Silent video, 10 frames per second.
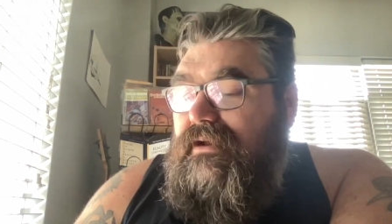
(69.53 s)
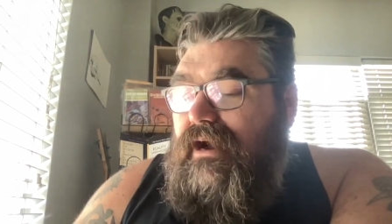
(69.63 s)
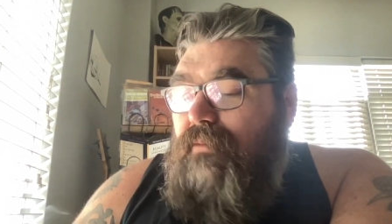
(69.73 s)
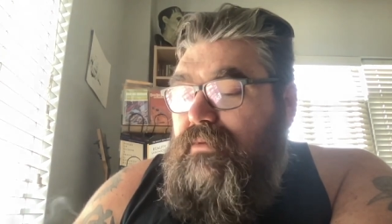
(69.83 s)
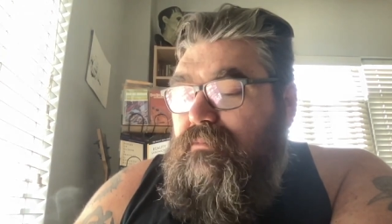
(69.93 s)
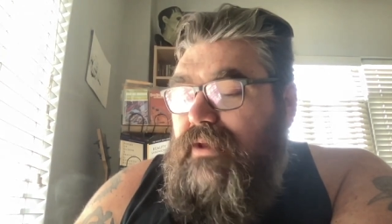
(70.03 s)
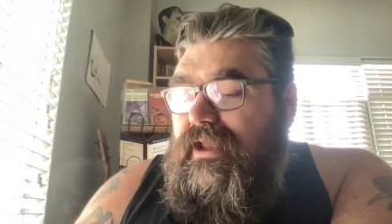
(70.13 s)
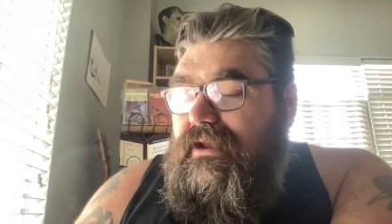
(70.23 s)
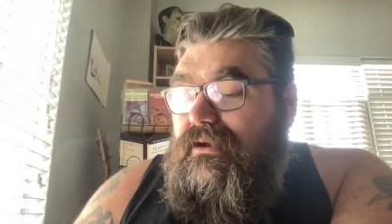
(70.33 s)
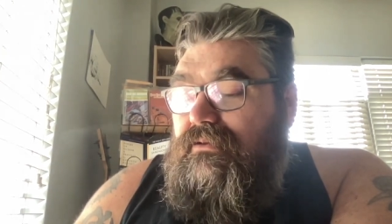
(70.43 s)
I'm going to
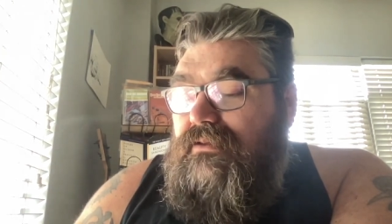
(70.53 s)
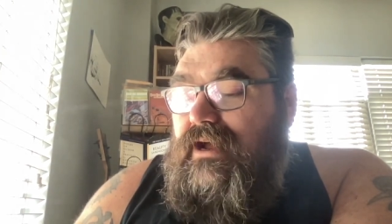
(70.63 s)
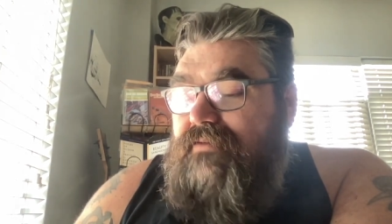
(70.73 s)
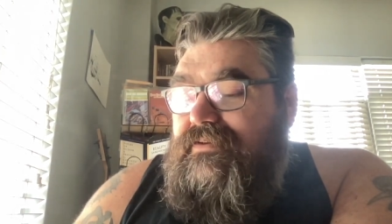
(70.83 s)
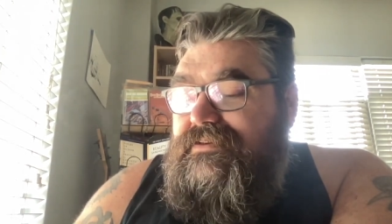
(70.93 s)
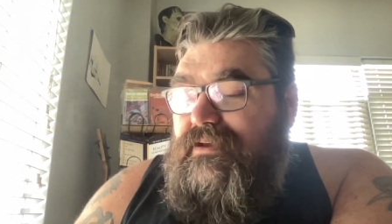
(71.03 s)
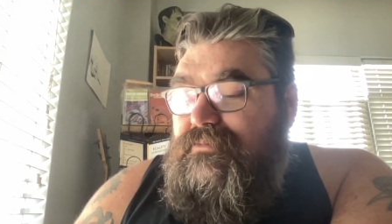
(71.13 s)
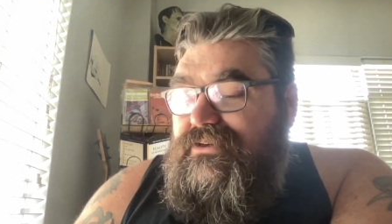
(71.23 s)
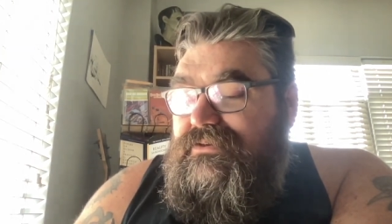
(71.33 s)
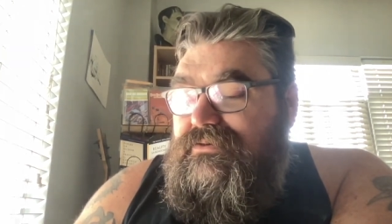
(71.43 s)
make a lot of
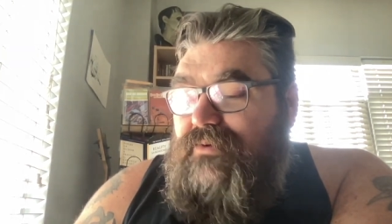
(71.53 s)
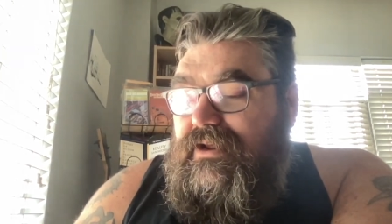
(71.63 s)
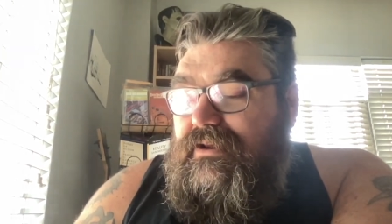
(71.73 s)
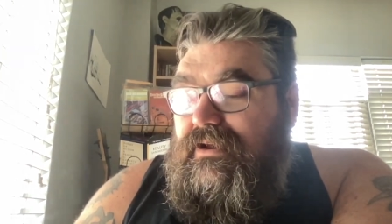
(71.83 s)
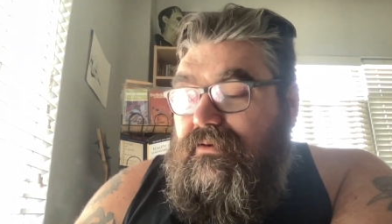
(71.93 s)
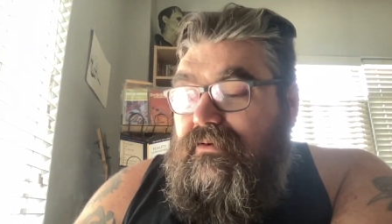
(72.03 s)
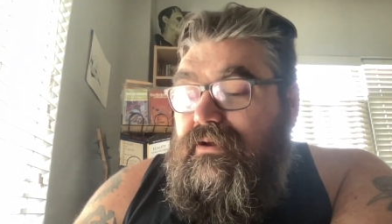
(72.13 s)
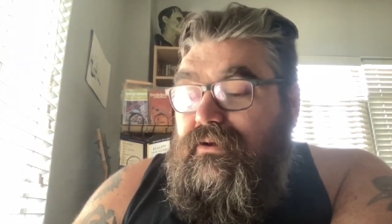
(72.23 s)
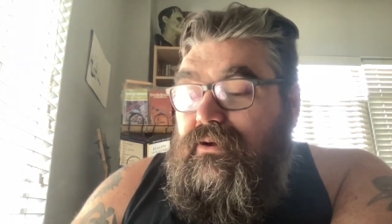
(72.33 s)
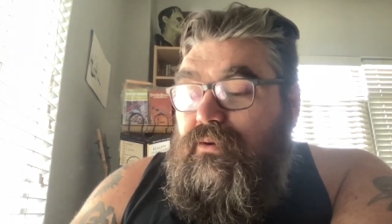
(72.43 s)
assumptions right now,
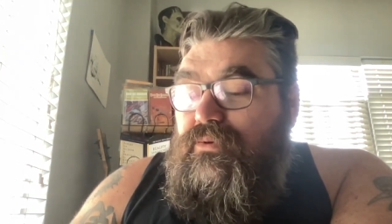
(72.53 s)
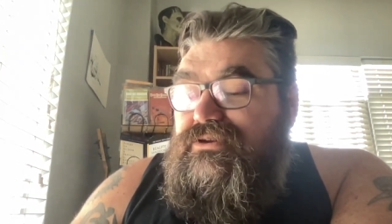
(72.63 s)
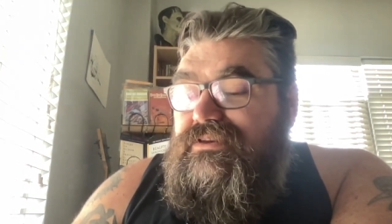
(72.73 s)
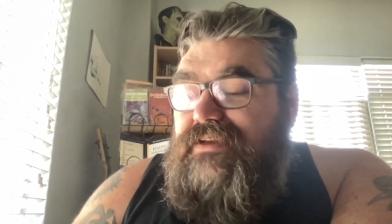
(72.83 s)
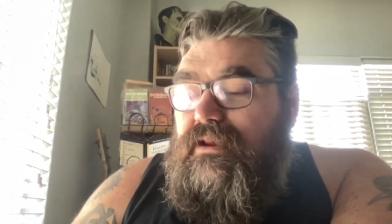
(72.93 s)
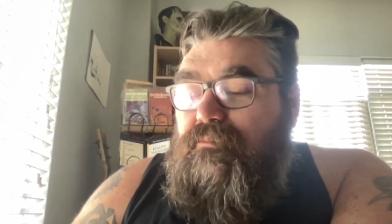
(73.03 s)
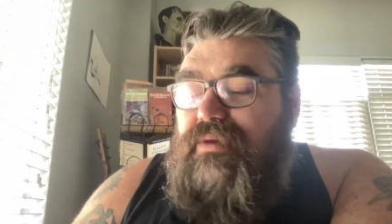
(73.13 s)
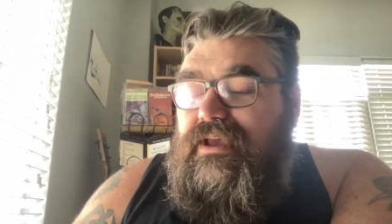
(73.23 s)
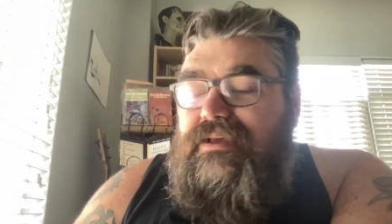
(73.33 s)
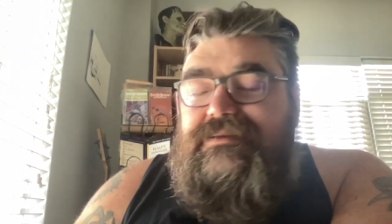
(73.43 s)
which is going to
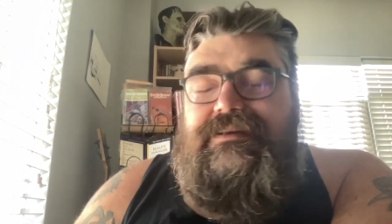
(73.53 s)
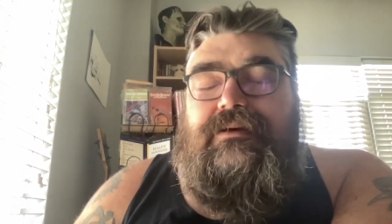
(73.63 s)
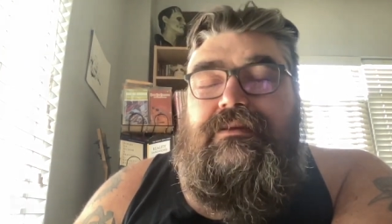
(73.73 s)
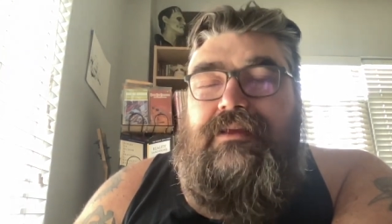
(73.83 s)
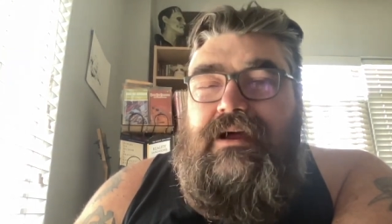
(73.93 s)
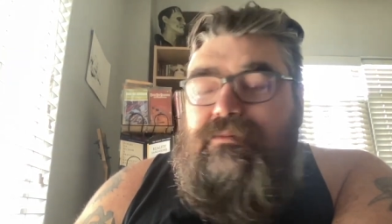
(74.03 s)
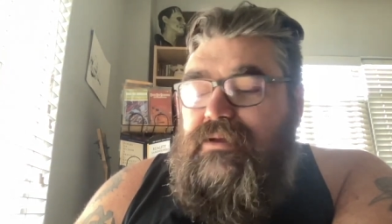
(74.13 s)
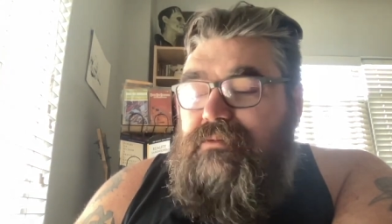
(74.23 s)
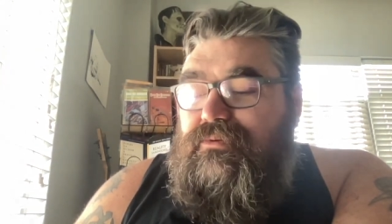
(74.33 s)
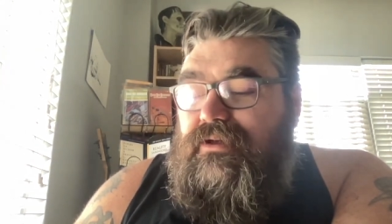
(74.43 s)
piss a lot of
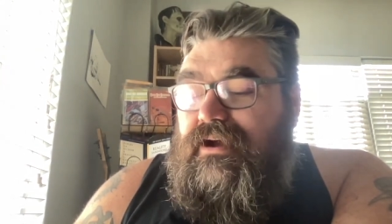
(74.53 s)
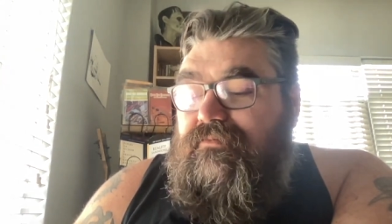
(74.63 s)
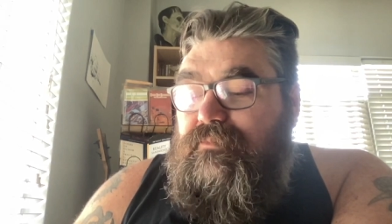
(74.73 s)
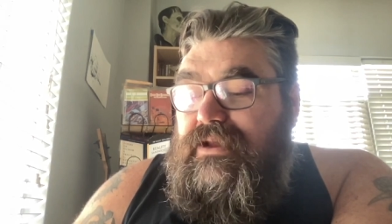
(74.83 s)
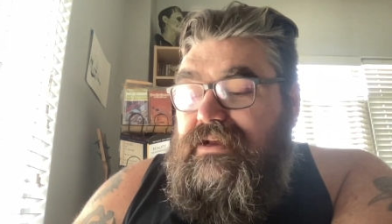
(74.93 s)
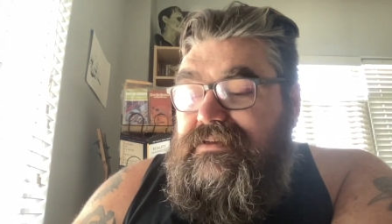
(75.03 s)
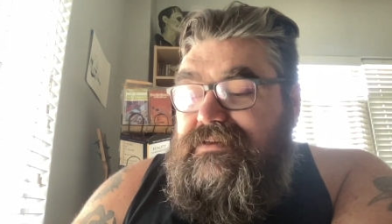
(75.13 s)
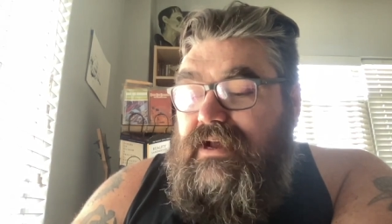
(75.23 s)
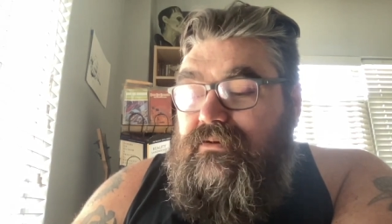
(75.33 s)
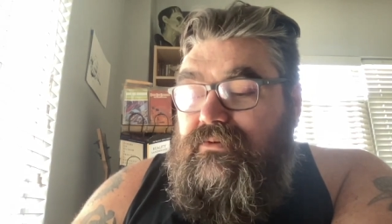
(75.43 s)
people off, because
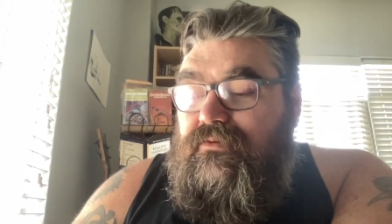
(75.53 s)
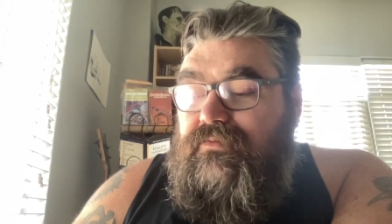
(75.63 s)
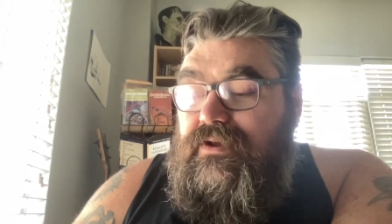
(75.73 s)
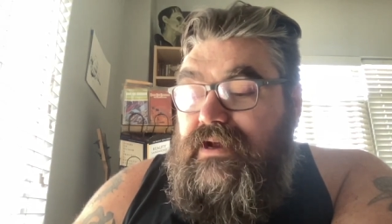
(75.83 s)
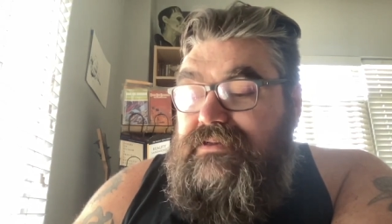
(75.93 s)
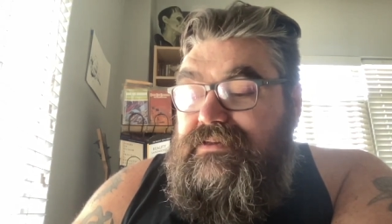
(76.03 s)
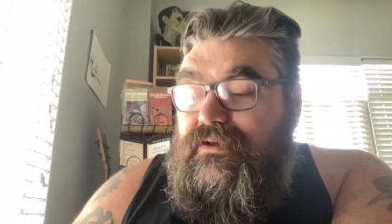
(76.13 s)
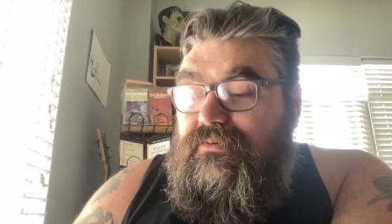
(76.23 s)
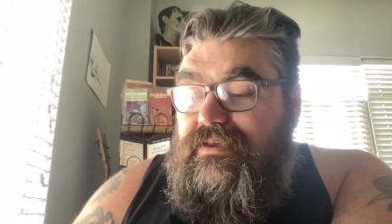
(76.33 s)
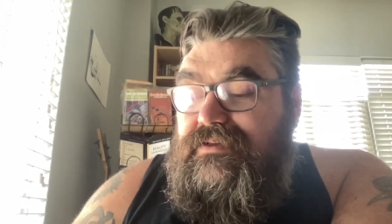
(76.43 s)
I don't know if you guys
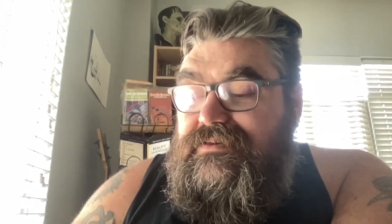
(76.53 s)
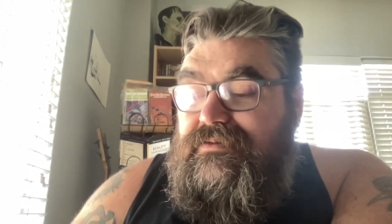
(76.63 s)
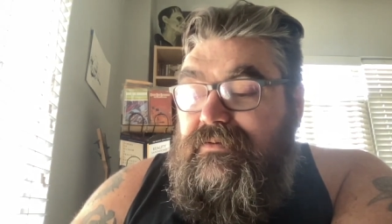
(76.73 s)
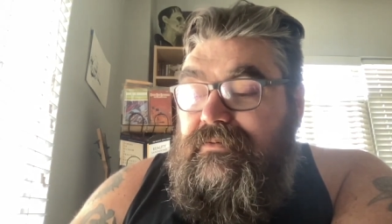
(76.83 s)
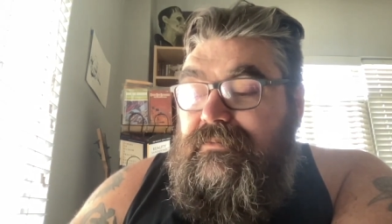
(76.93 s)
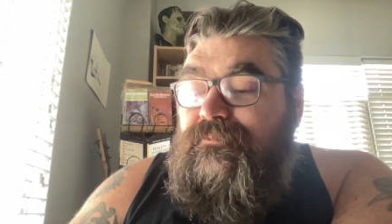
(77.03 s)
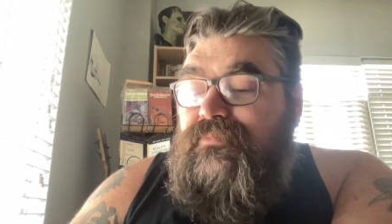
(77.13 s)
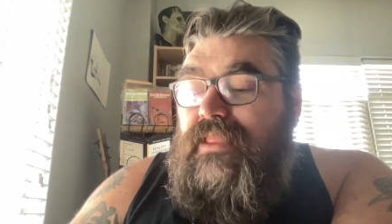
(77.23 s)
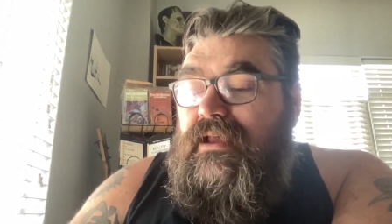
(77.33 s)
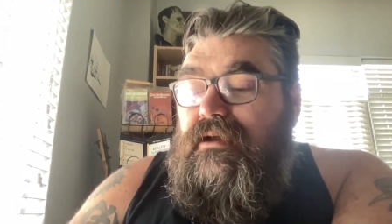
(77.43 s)
know this,
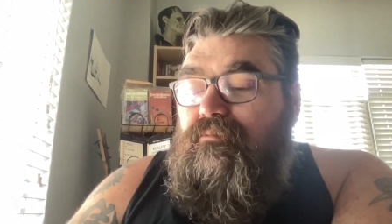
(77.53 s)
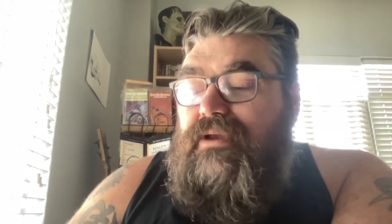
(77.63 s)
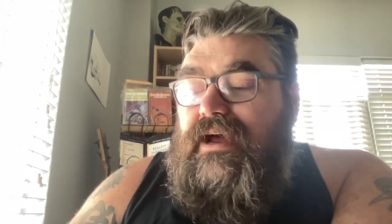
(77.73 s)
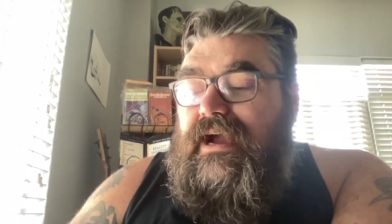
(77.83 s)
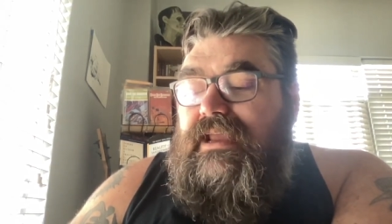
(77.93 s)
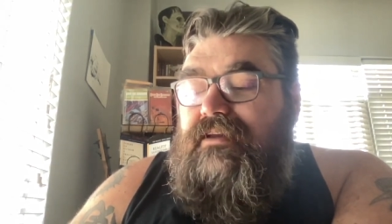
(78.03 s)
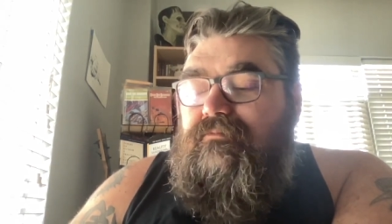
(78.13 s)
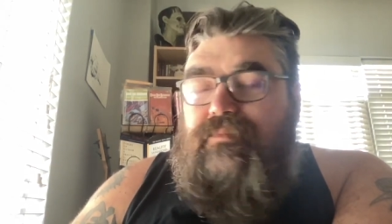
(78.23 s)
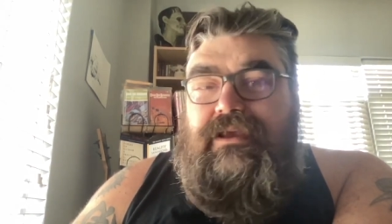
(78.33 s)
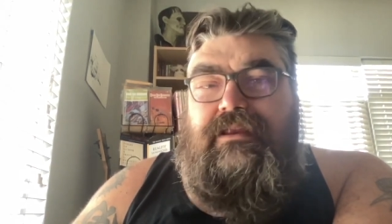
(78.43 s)
but I
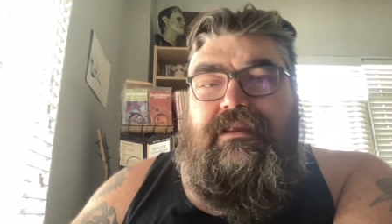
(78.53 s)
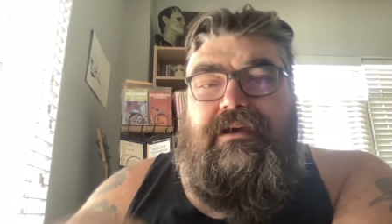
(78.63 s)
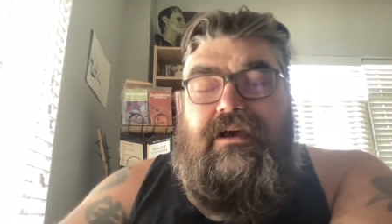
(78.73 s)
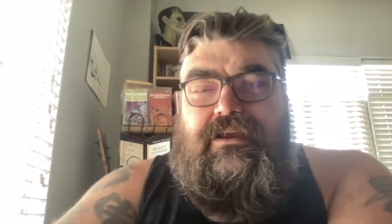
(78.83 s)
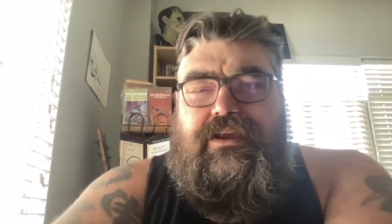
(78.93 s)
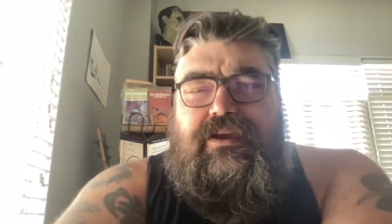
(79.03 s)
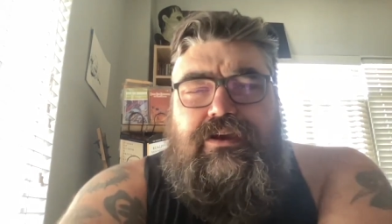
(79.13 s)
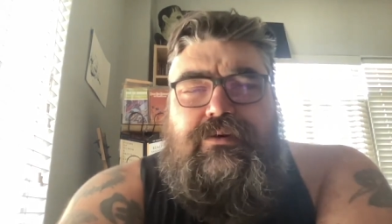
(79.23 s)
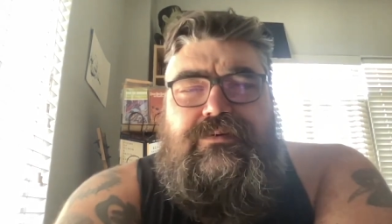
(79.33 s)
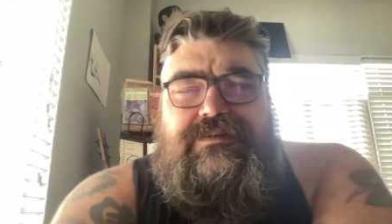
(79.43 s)
have been
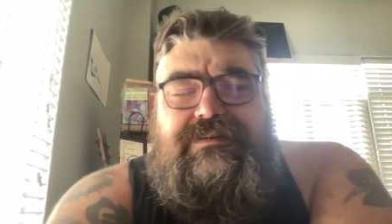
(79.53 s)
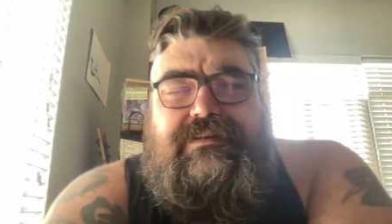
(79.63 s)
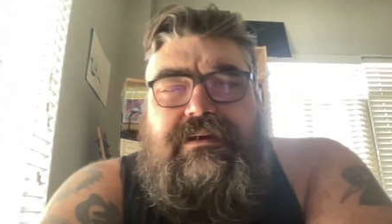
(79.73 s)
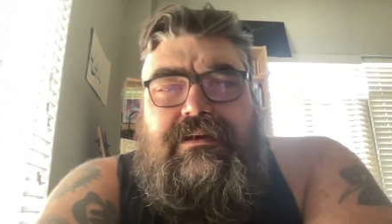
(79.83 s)
accused